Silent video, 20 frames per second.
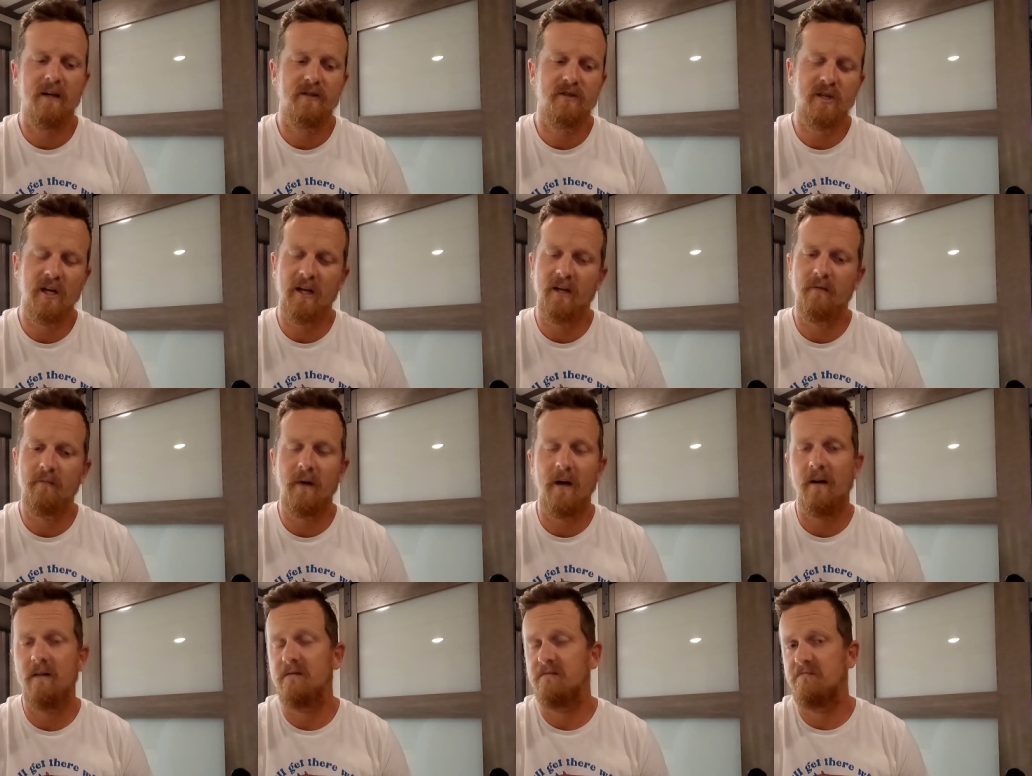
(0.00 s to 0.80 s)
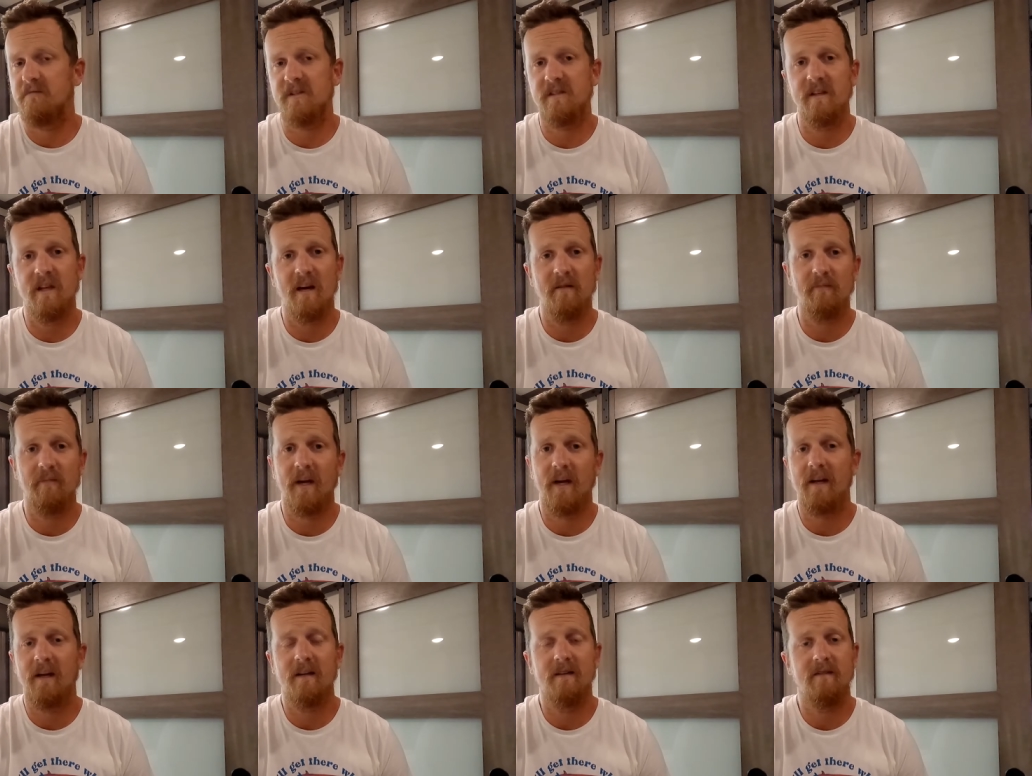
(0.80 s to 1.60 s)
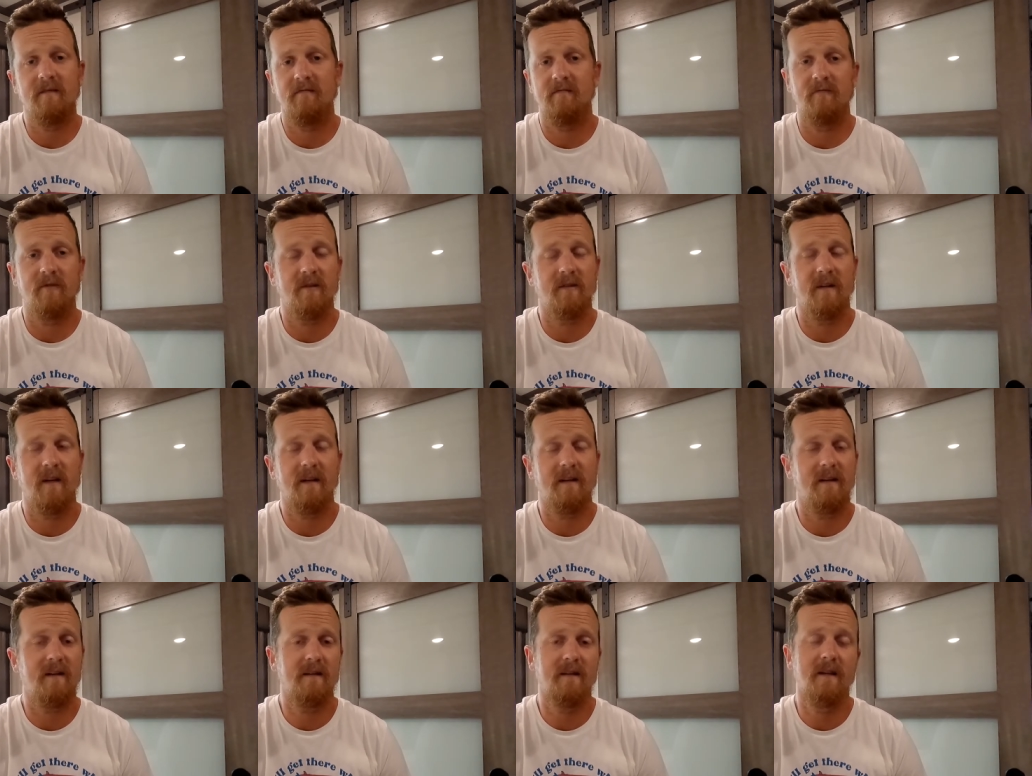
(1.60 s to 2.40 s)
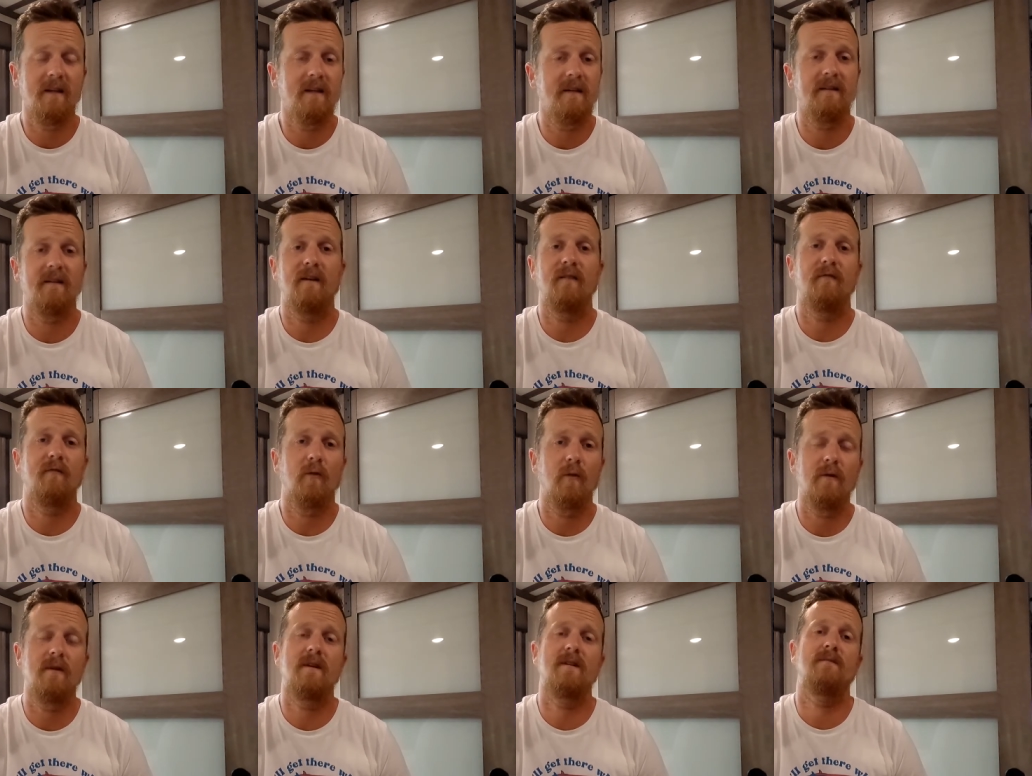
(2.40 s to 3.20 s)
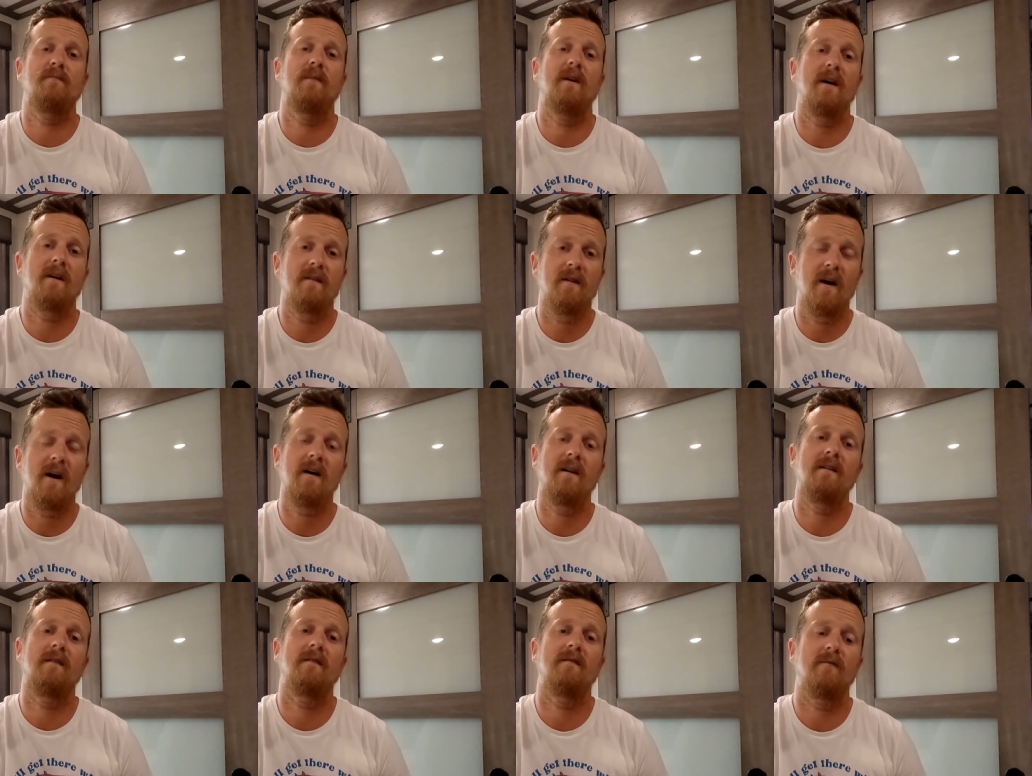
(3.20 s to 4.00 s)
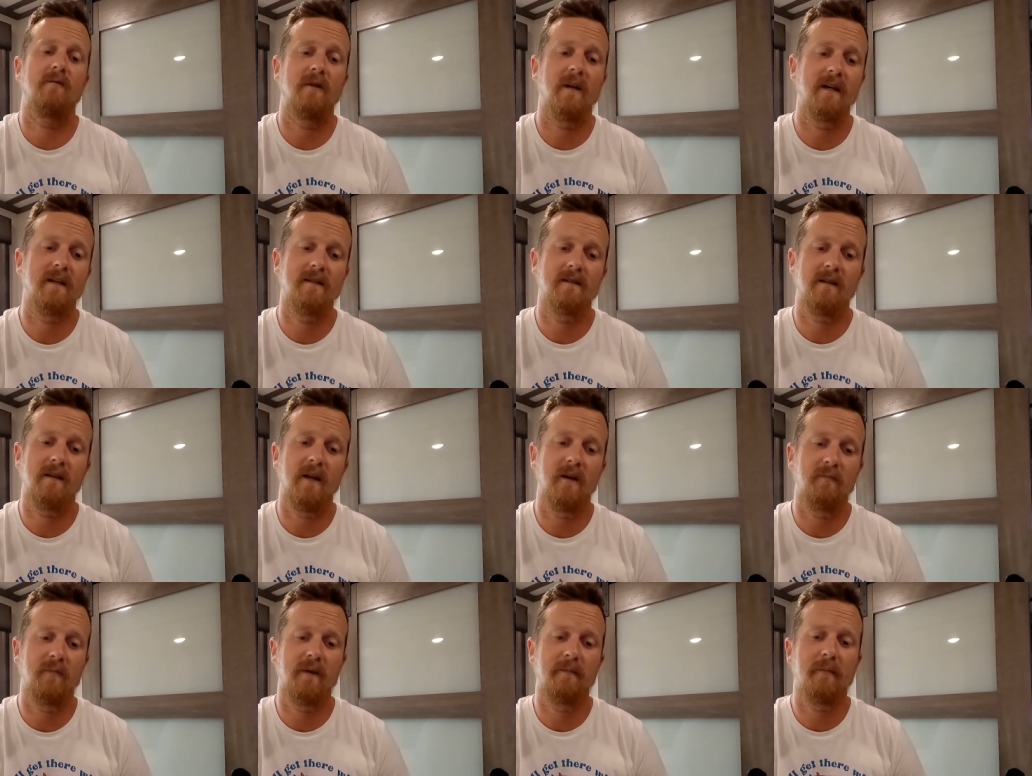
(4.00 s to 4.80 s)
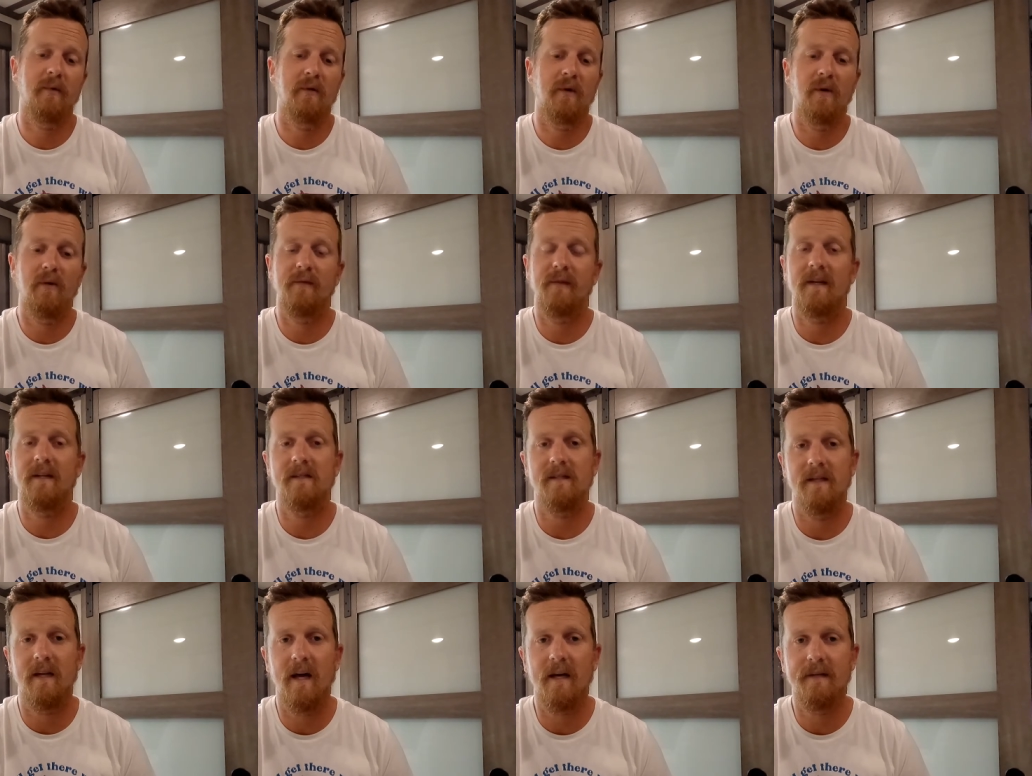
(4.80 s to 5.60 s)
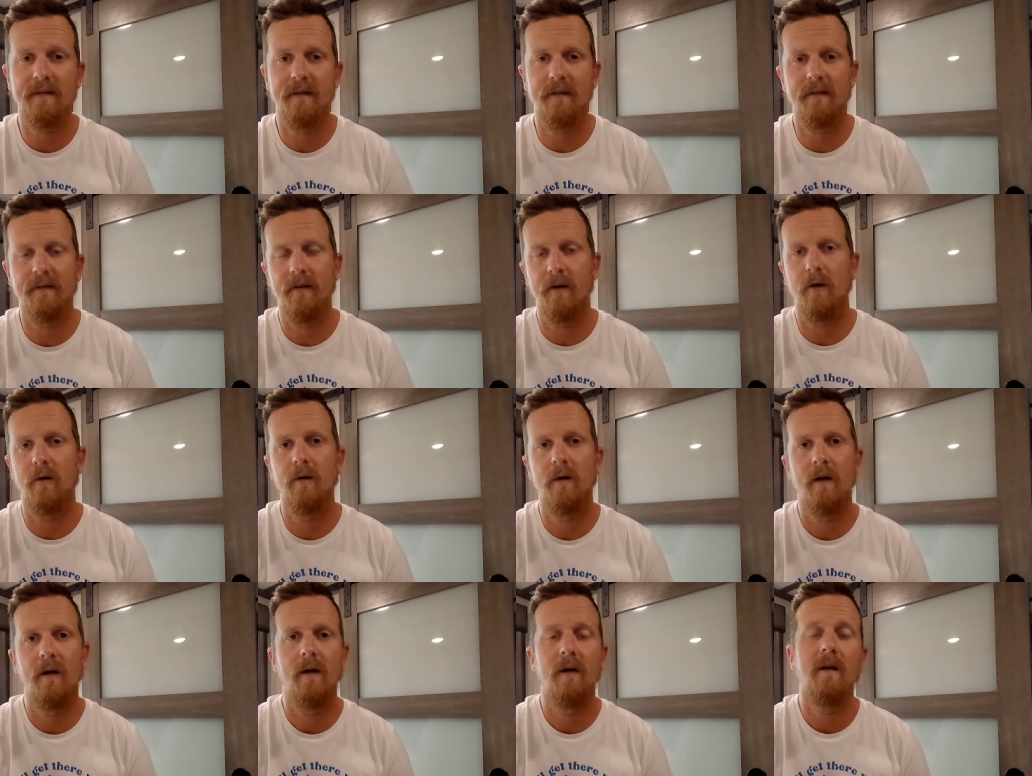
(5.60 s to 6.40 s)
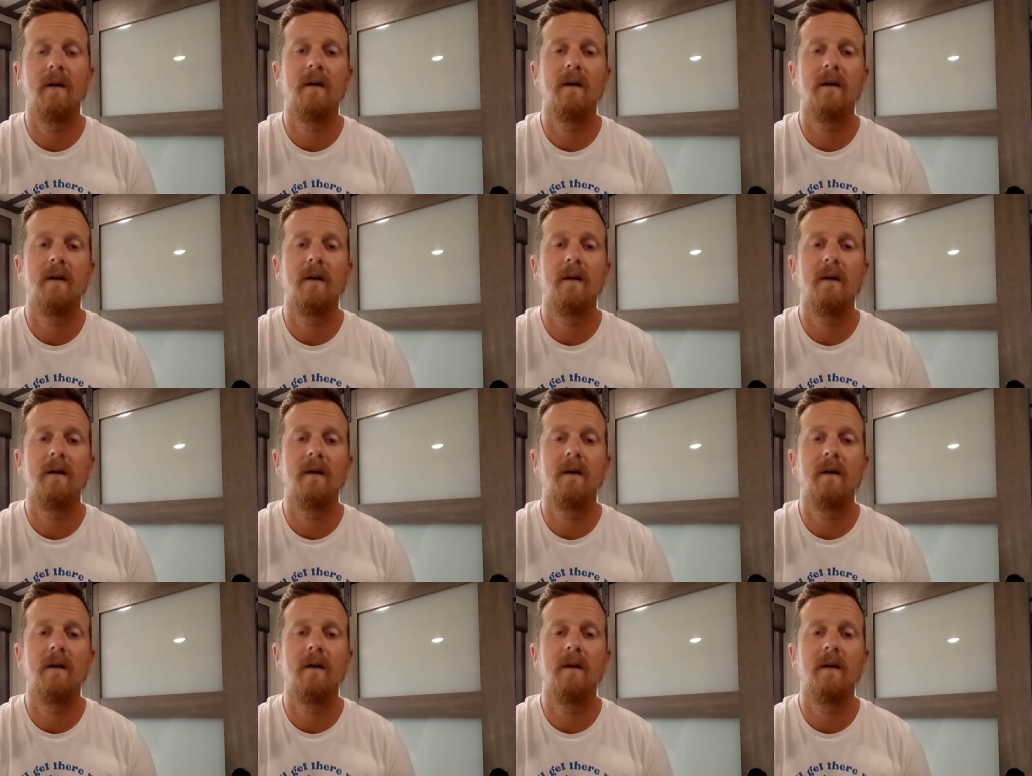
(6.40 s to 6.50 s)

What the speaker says: Check them out. It's not paid. We're not getting anything for this, but I like to let people know things that I didn't know.